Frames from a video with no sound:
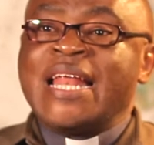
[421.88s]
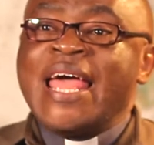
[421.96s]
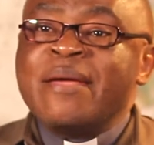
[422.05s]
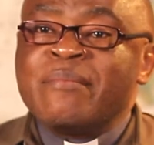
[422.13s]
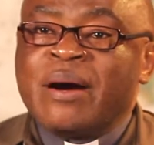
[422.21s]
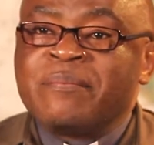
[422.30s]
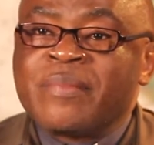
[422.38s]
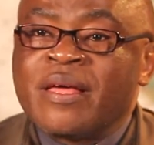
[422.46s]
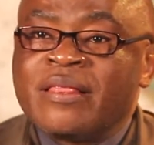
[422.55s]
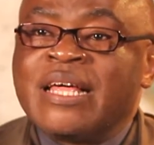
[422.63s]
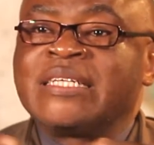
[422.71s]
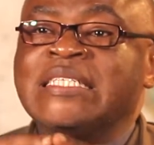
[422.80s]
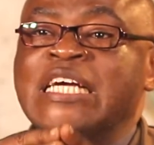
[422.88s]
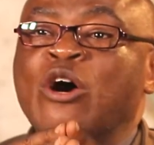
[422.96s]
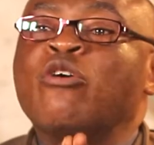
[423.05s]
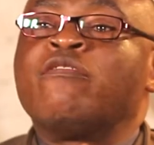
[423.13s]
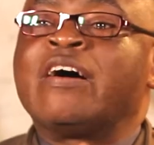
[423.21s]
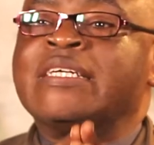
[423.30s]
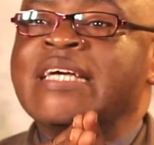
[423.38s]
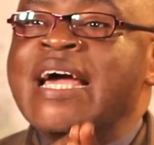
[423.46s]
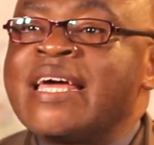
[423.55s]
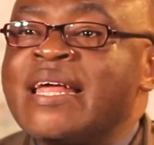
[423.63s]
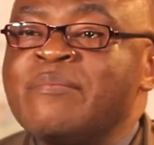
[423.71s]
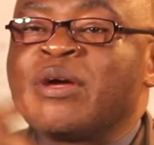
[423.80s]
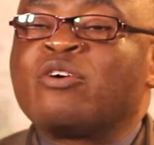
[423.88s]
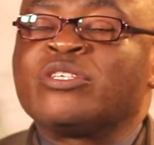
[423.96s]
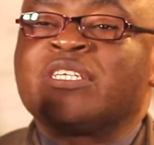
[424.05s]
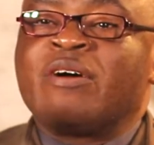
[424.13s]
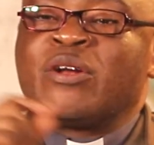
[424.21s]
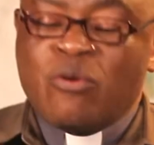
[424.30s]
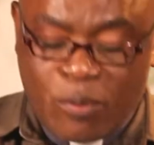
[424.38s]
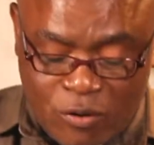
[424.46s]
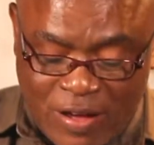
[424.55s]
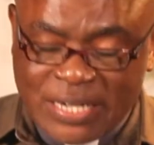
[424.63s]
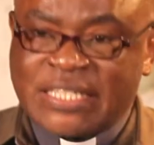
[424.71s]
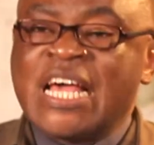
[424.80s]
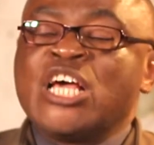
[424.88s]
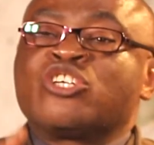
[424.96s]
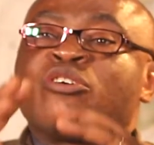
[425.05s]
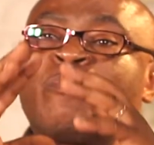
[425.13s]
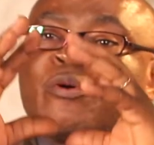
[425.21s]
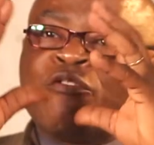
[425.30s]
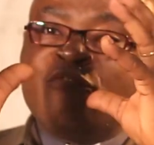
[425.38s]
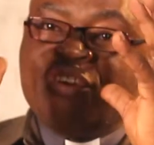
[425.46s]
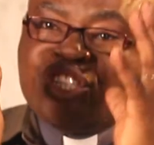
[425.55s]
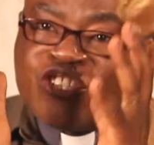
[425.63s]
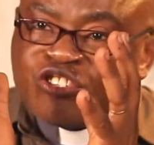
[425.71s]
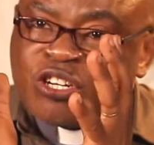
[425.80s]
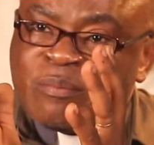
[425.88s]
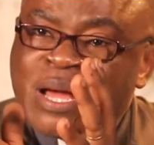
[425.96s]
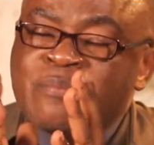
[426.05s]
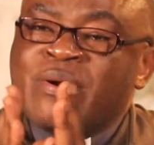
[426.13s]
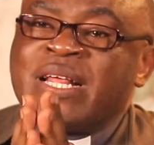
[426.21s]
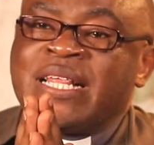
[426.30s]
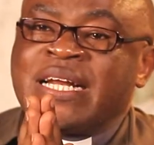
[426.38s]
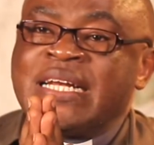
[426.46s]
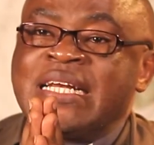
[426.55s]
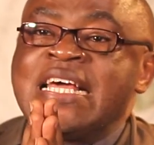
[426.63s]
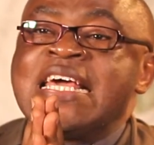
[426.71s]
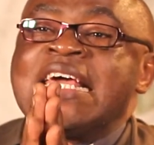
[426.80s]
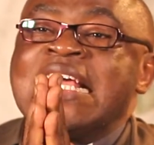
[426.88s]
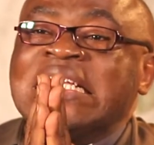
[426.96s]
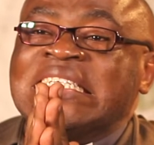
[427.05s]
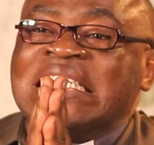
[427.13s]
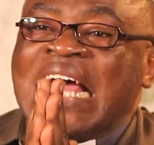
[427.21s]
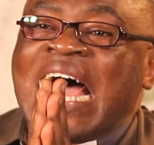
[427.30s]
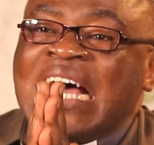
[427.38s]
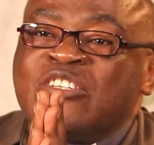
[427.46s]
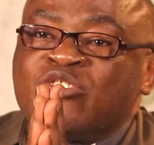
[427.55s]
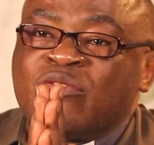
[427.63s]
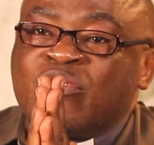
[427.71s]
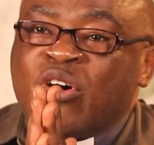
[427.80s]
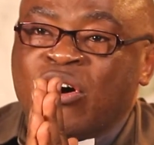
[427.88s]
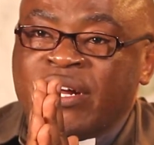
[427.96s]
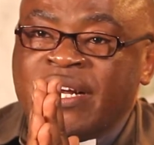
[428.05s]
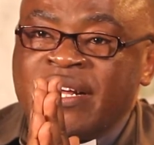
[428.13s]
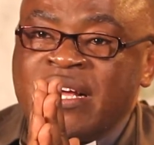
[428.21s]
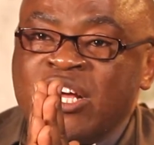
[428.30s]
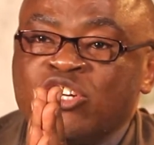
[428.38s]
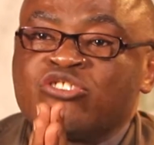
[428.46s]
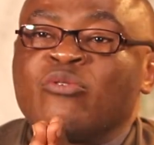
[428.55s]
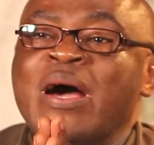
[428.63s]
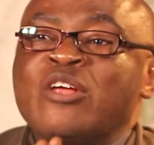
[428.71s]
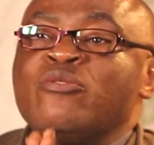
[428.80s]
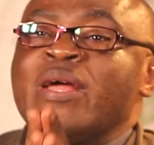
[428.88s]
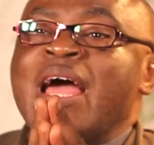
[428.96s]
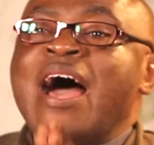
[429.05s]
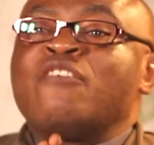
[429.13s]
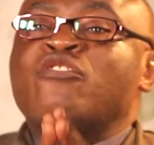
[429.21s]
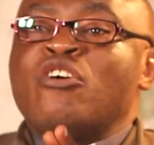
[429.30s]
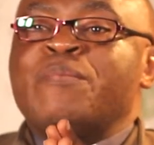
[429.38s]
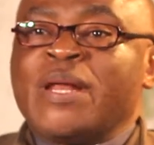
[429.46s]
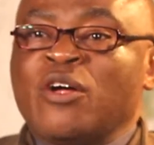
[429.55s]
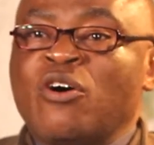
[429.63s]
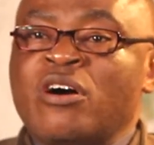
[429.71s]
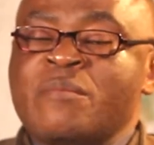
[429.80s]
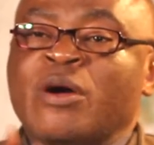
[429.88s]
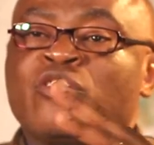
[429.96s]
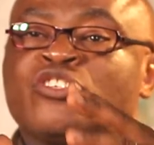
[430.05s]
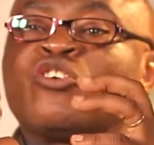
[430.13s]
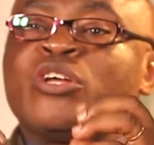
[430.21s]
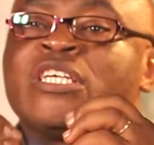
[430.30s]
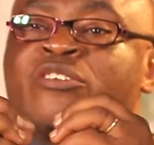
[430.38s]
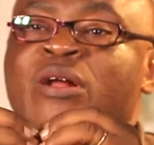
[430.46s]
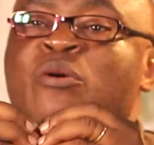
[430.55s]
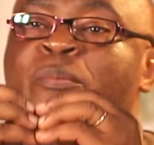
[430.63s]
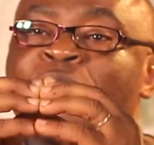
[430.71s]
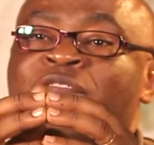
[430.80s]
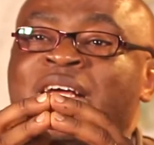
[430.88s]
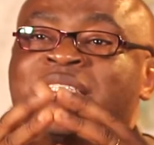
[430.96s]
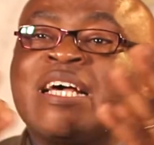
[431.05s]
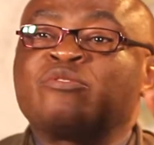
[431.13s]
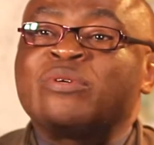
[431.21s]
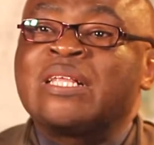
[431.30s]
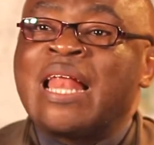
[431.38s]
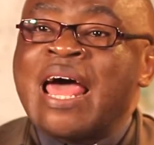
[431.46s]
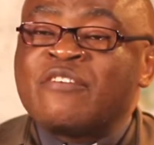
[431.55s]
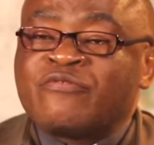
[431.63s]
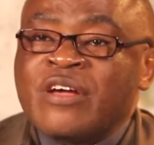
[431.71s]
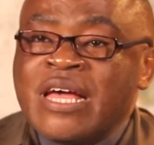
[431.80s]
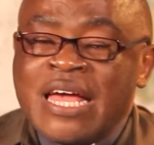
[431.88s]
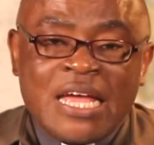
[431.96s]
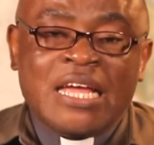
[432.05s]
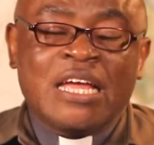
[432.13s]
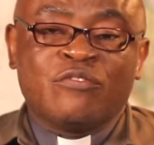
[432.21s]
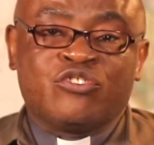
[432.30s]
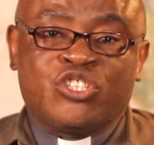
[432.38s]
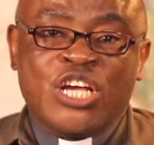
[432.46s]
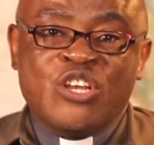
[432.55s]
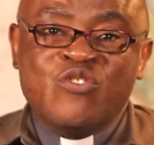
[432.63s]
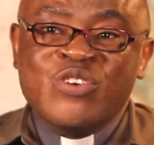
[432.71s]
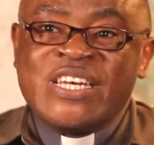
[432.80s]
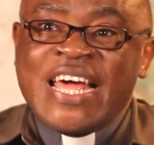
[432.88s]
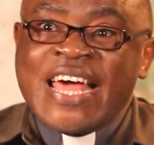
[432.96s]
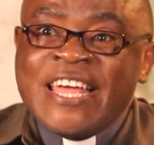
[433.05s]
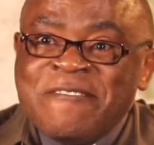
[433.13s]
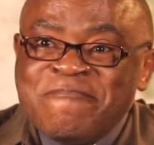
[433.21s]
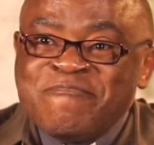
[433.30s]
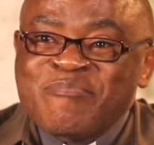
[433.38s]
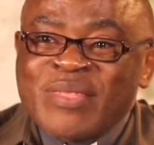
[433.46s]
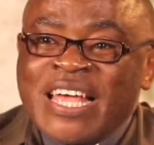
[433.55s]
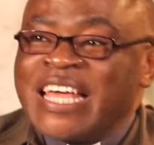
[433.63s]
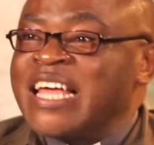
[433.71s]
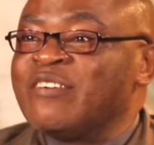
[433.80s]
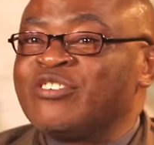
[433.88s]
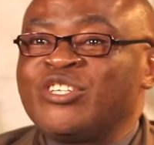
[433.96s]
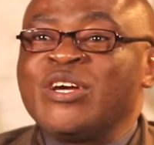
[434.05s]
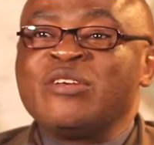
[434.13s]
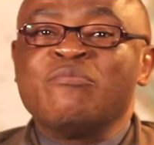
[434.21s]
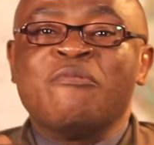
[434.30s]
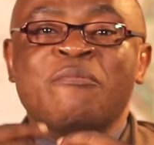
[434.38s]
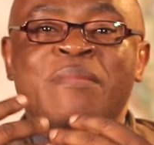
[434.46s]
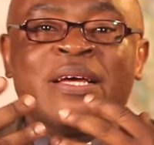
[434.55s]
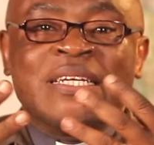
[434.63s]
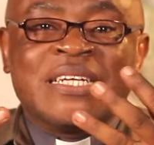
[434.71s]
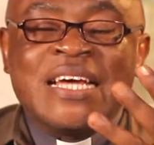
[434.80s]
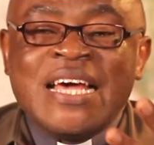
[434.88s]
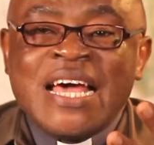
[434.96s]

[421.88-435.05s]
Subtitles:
name, that Jehovah Jireh, because there are no provides. So provision, my brethren, is in the hands of God. So why do we have hope in God? Because God is the one who provides us with life. He gives you a new day. He gives you a new moment.